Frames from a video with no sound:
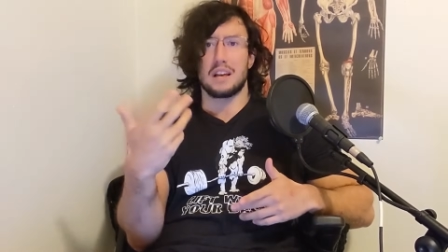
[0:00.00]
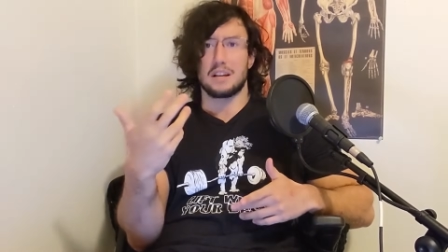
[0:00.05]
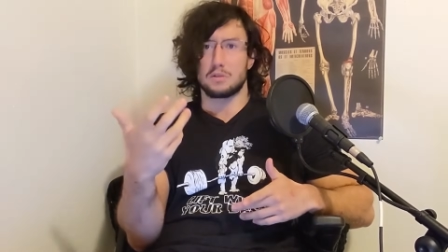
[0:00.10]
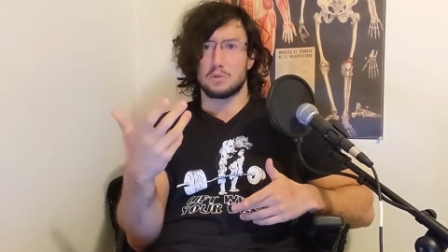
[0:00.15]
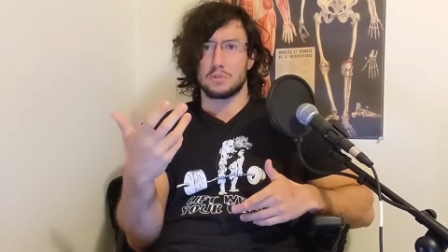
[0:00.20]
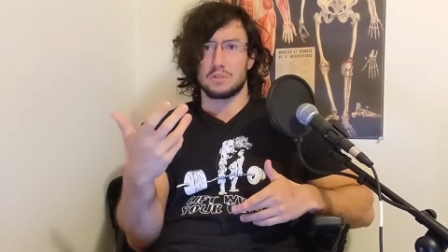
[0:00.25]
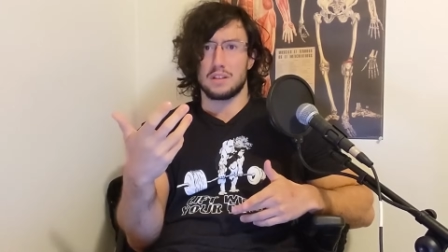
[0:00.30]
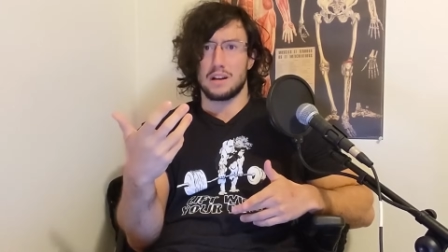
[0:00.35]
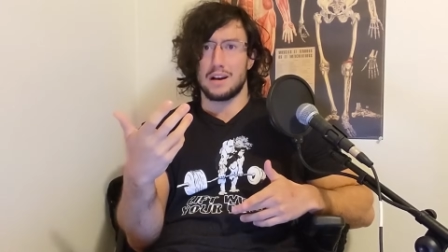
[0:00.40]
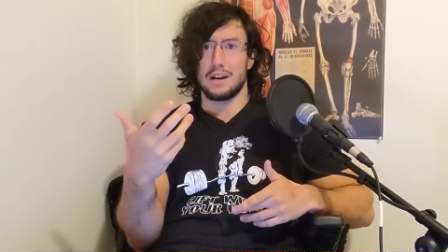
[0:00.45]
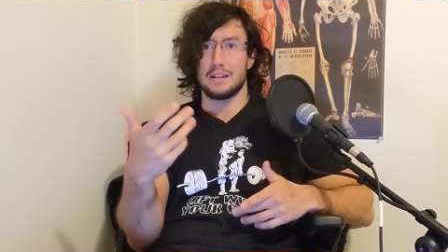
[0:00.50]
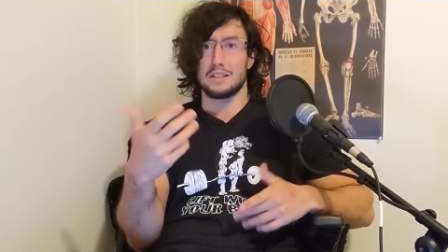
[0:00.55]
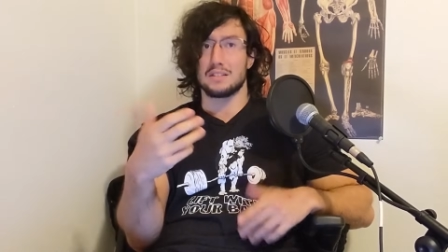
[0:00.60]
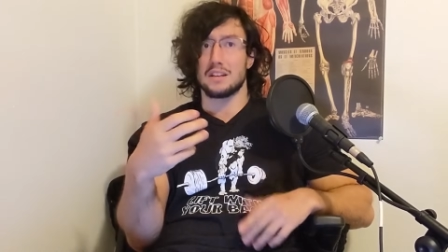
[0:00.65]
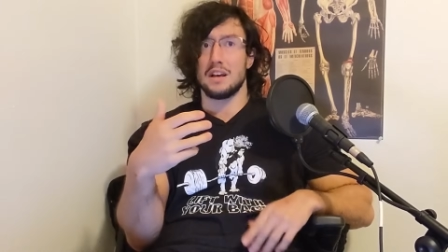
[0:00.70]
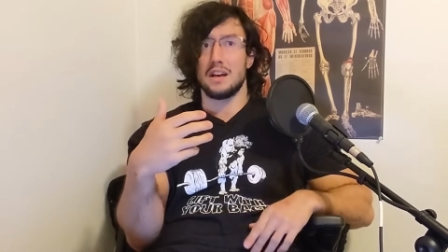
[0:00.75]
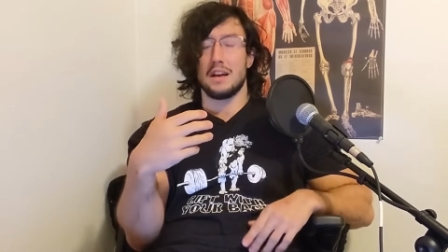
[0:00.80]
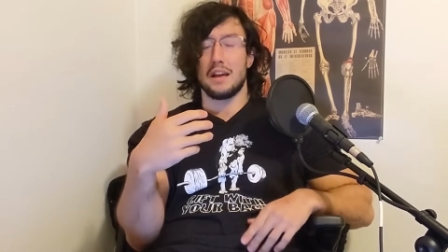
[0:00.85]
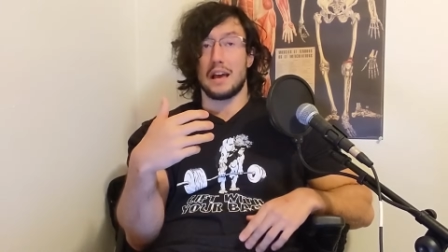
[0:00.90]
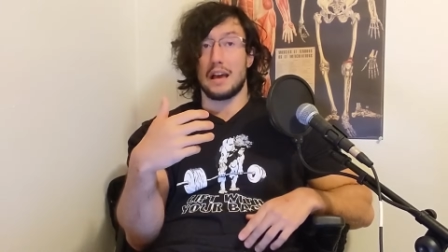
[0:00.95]
exercise
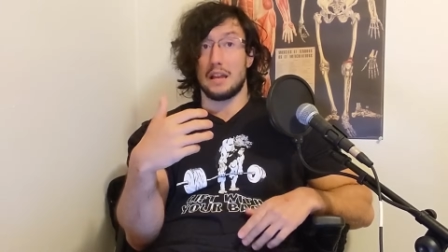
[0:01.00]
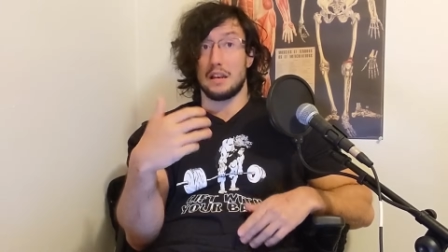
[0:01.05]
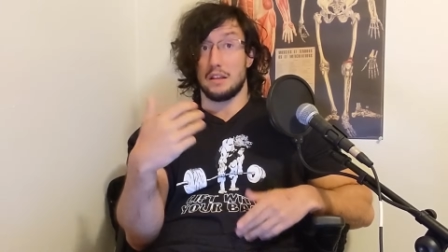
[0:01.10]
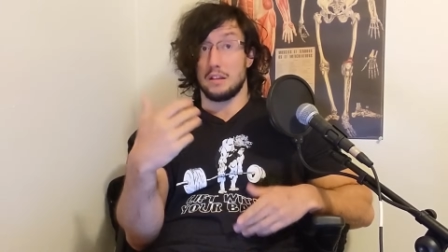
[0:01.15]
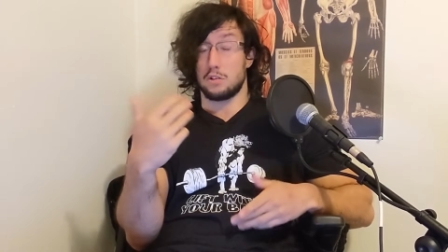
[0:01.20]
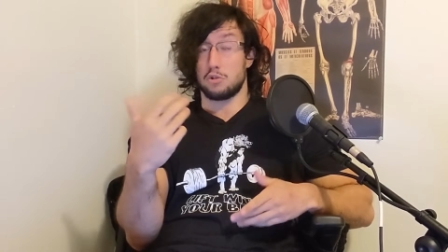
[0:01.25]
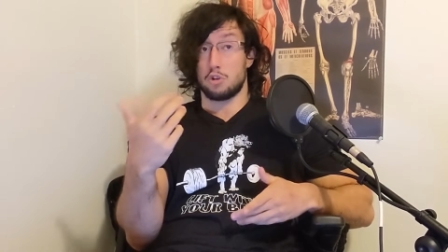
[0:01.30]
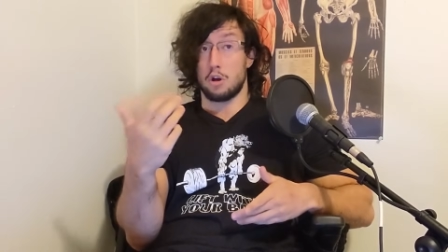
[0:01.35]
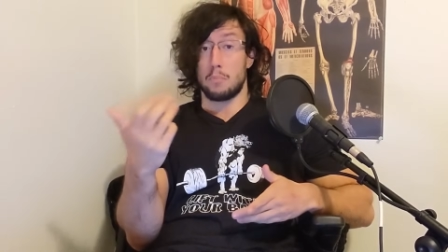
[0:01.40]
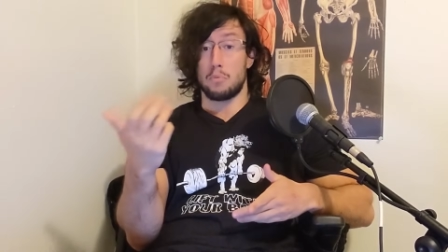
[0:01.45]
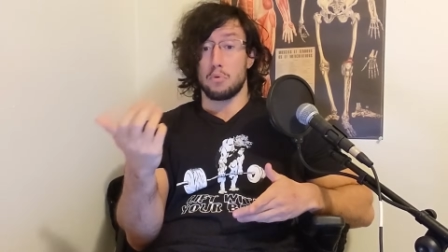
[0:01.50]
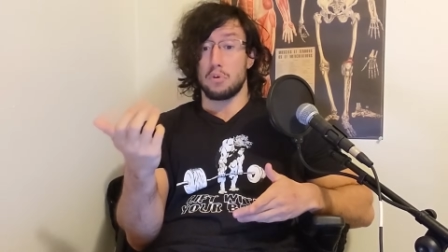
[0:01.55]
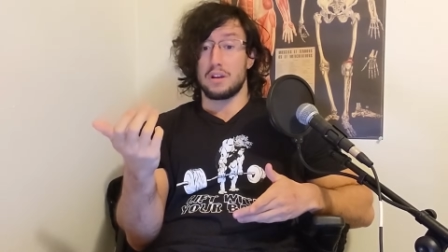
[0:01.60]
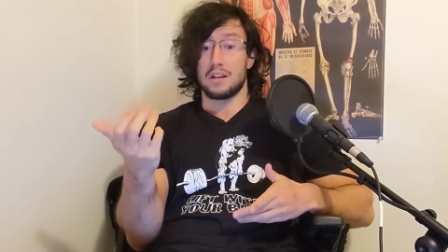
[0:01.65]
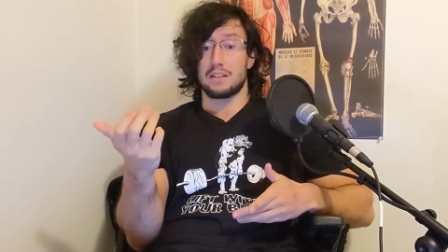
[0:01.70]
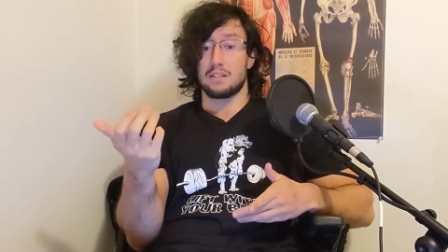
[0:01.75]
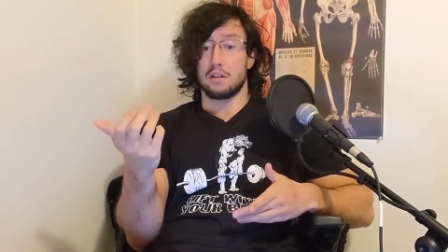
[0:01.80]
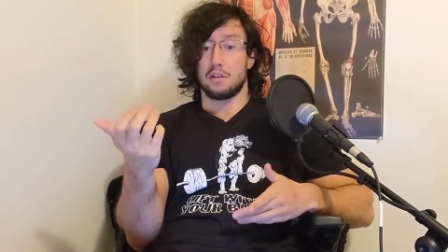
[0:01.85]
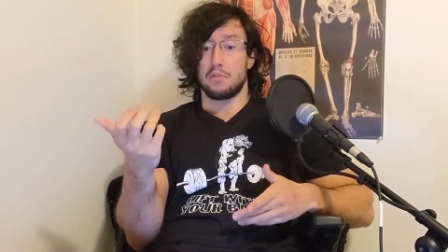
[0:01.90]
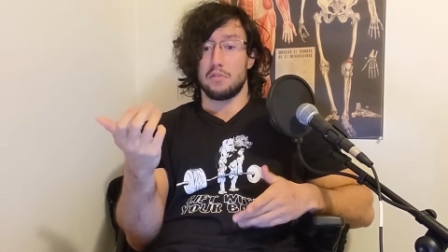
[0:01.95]
and they stop looking
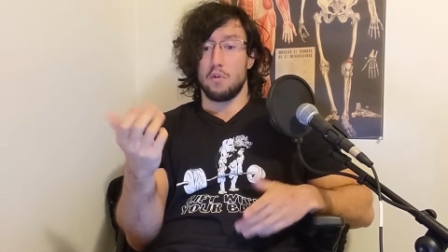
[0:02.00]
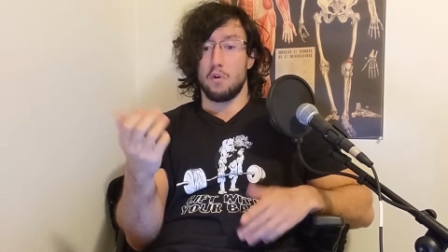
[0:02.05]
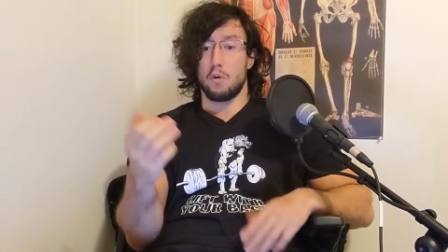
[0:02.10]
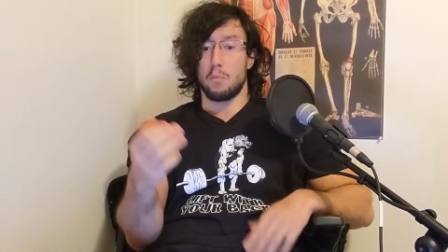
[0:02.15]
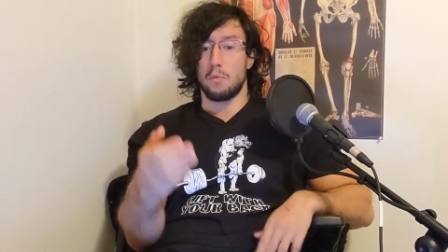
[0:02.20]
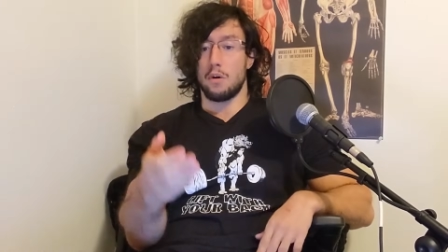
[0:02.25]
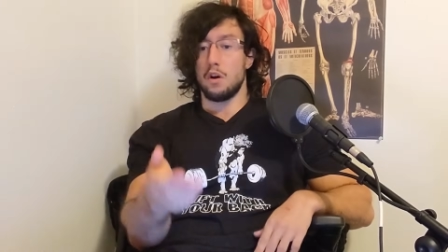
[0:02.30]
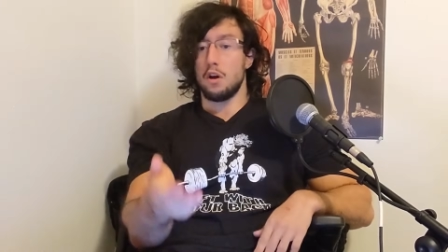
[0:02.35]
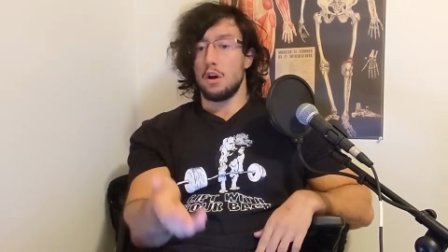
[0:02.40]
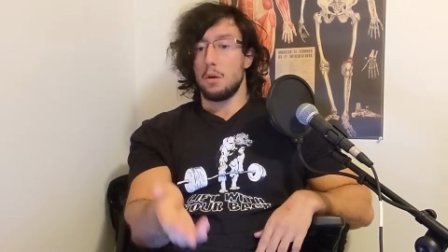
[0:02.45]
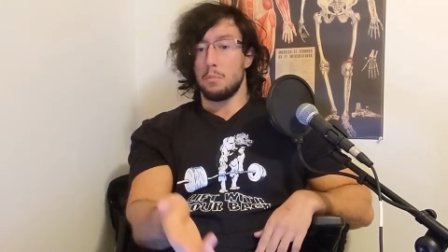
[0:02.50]
at their form.